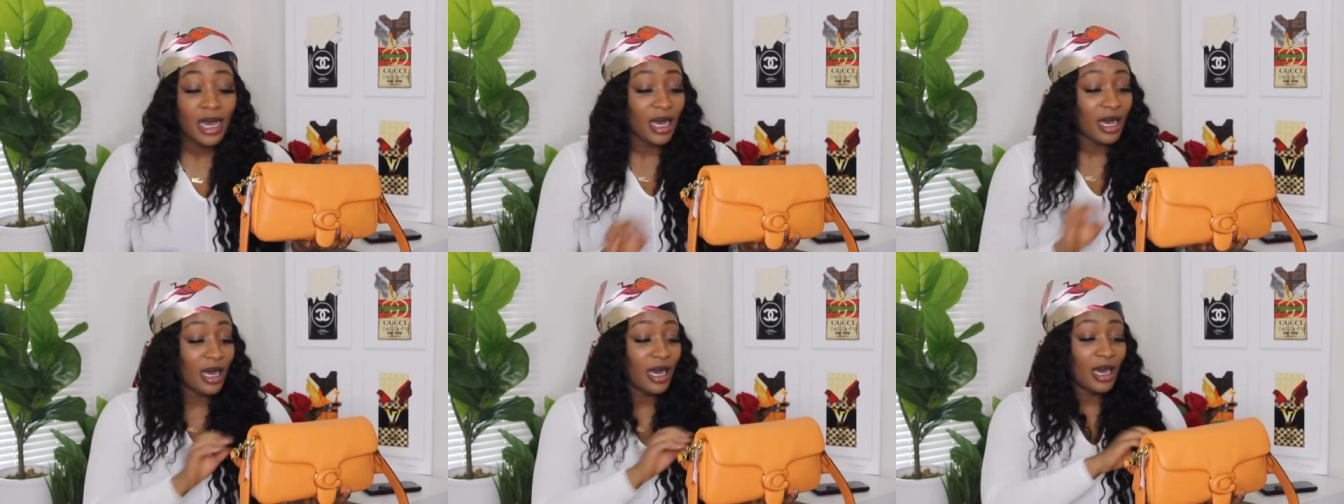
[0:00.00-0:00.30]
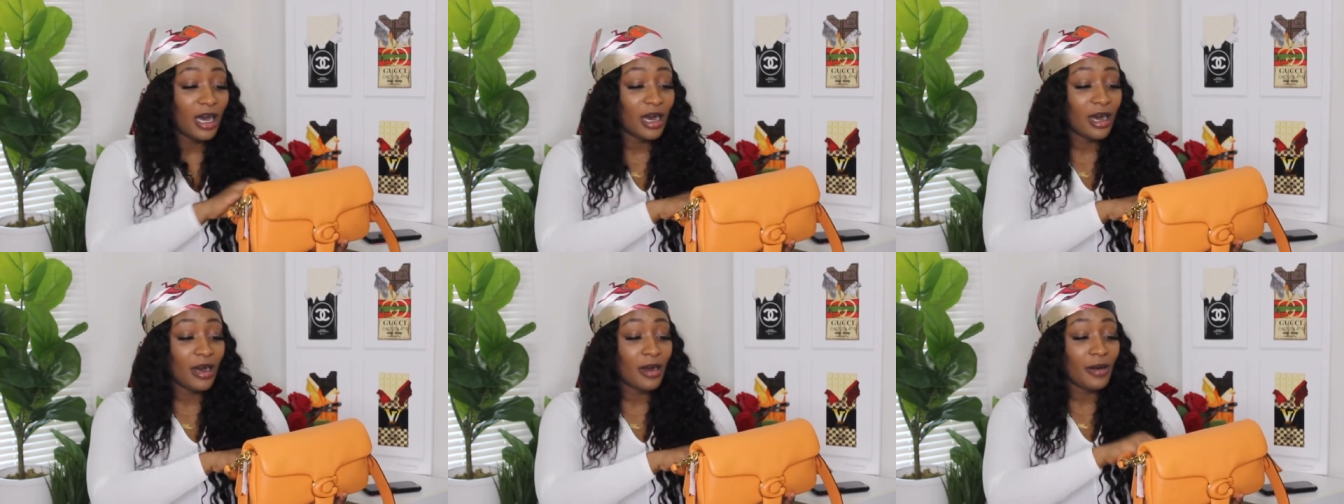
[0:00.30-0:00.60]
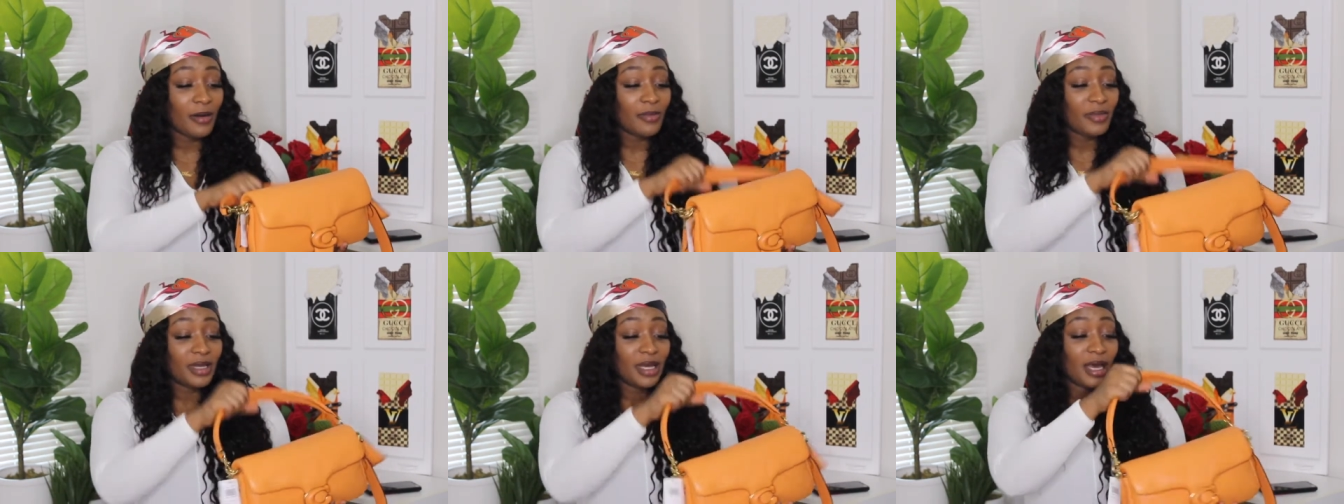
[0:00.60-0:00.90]

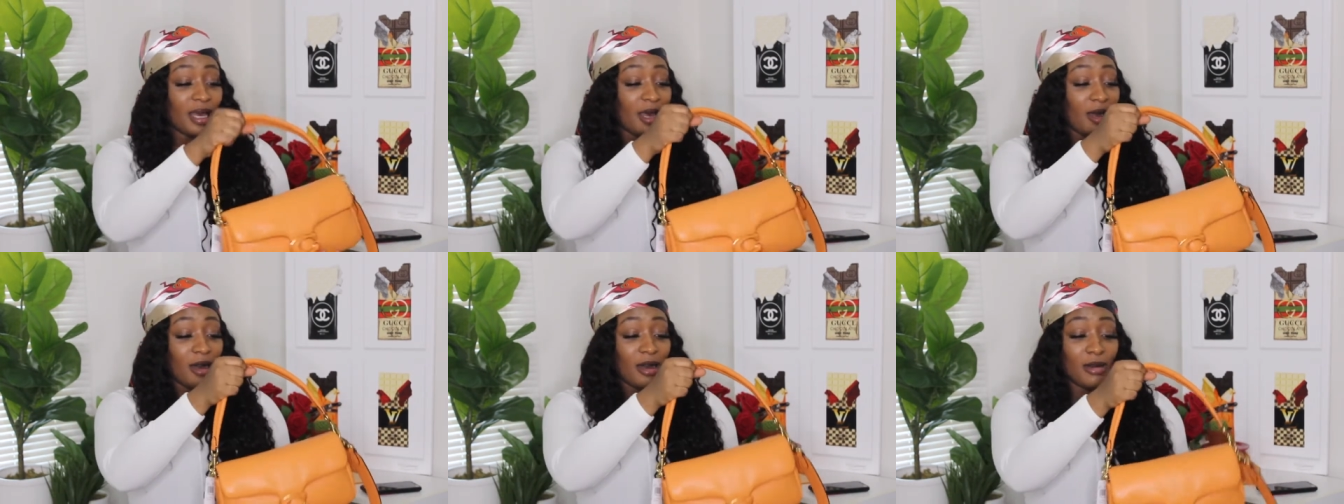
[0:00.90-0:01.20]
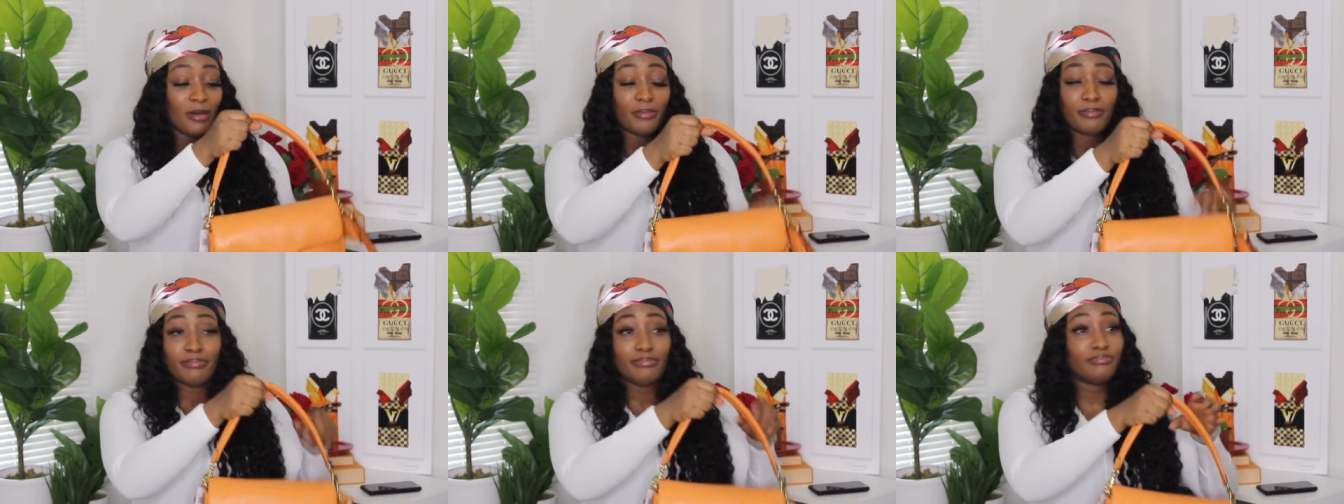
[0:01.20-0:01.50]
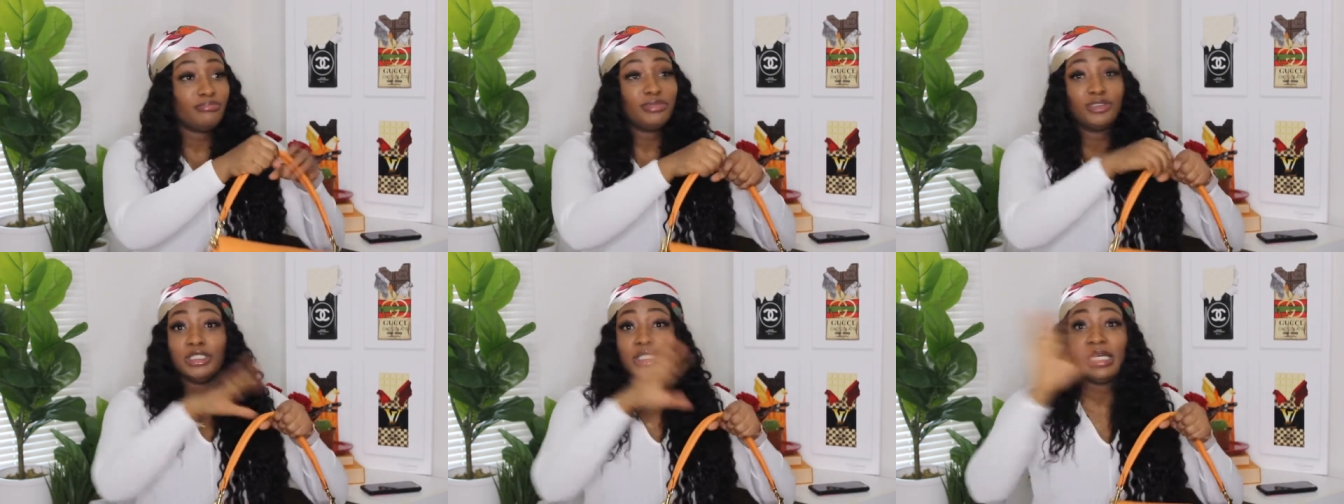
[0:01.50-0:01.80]
um, um,
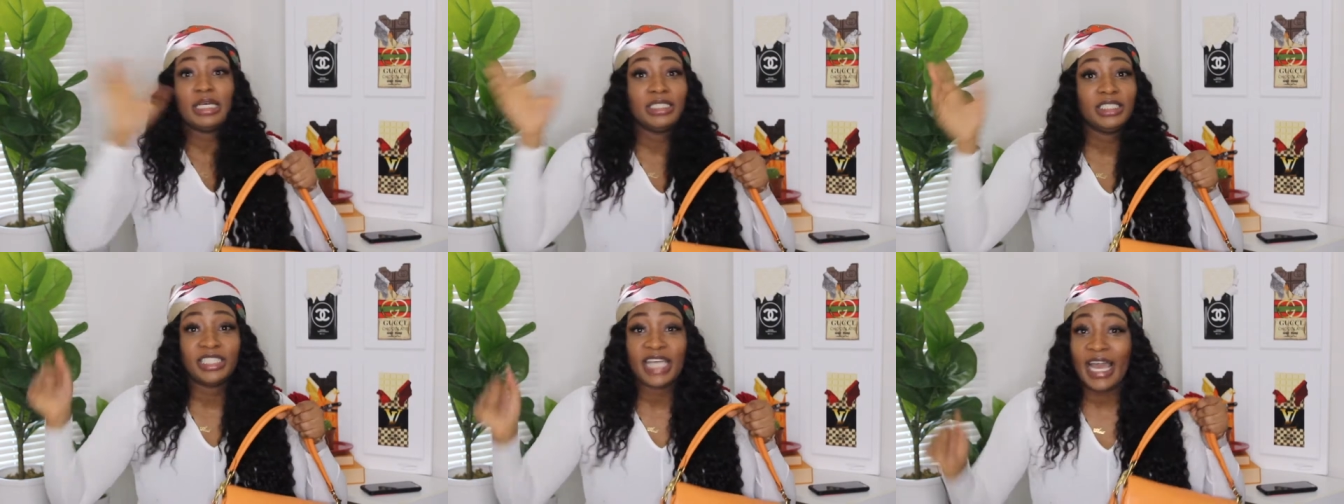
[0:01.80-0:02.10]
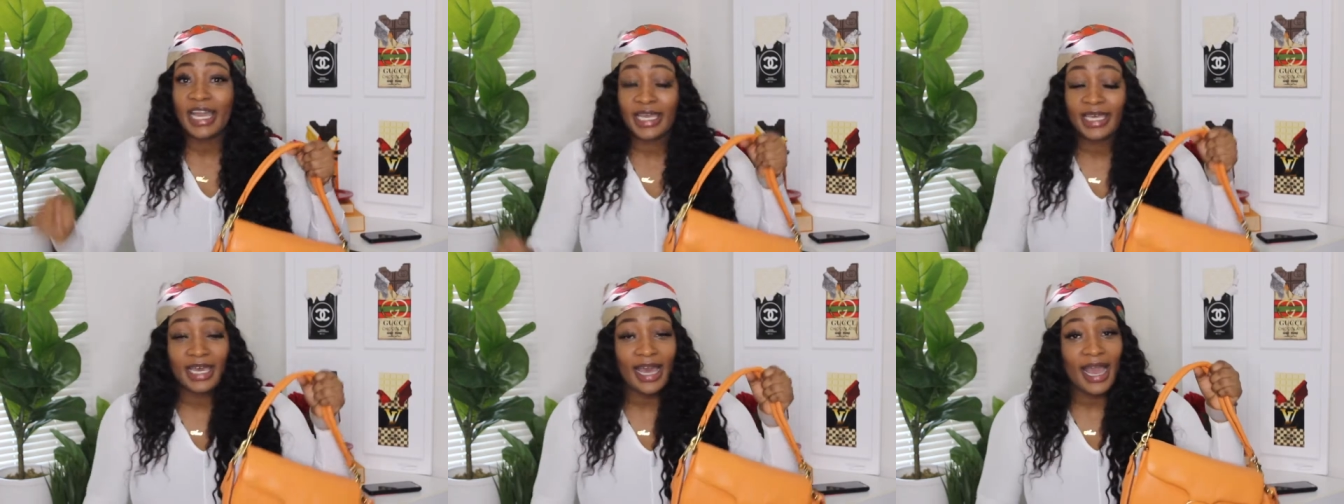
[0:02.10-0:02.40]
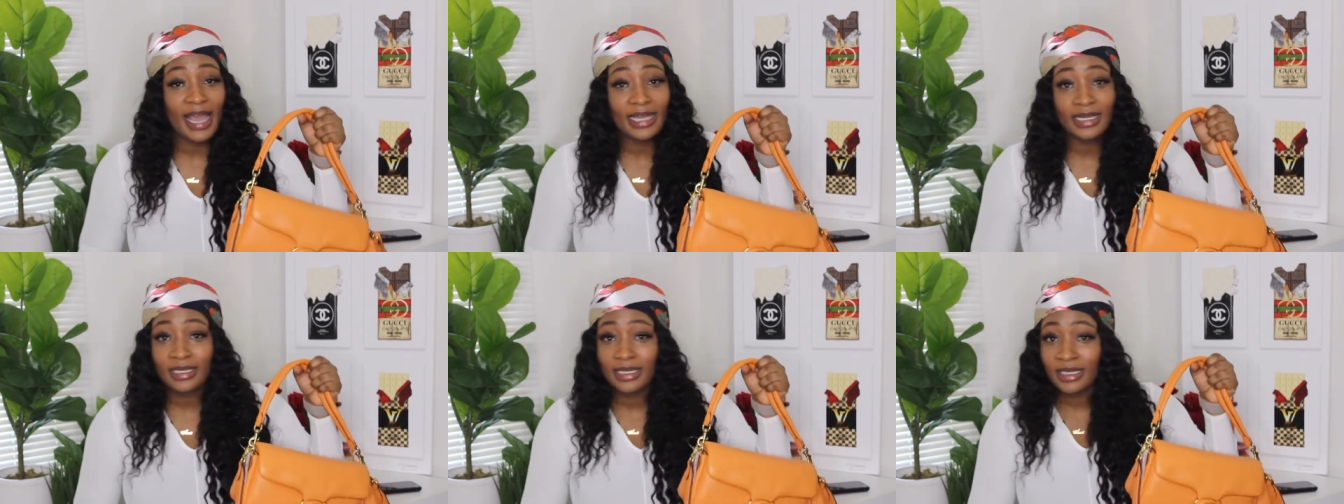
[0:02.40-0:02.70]
Jackie
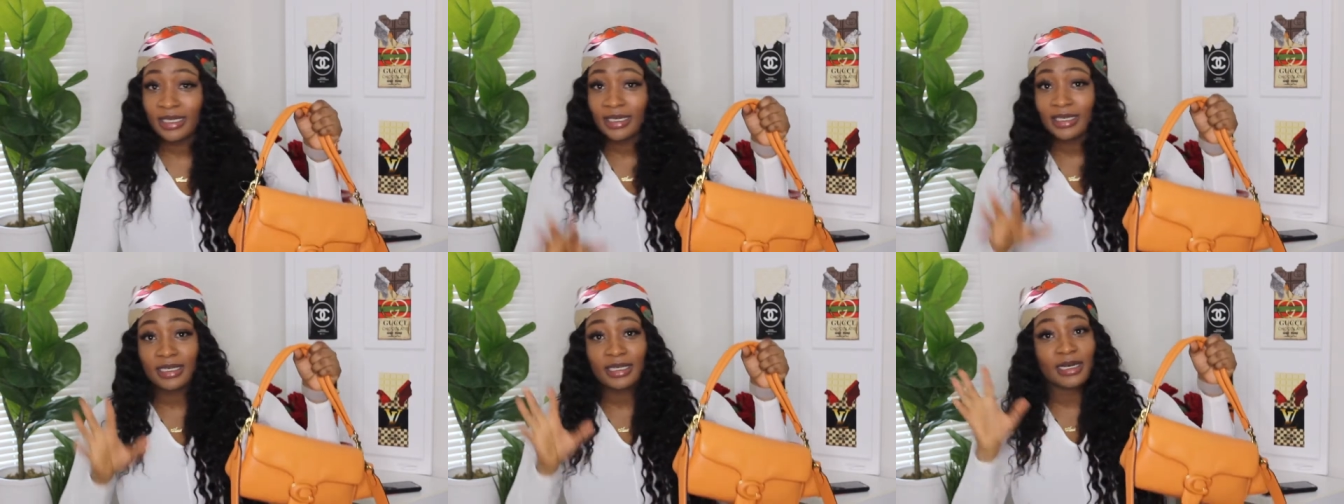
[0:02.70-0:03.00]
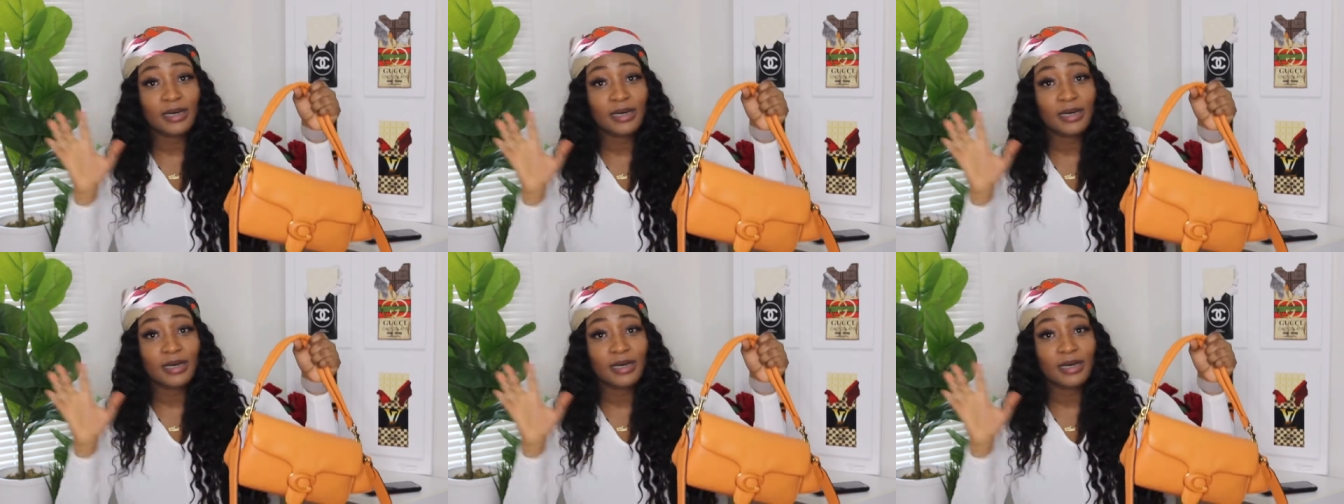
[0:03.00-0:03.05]
Aina.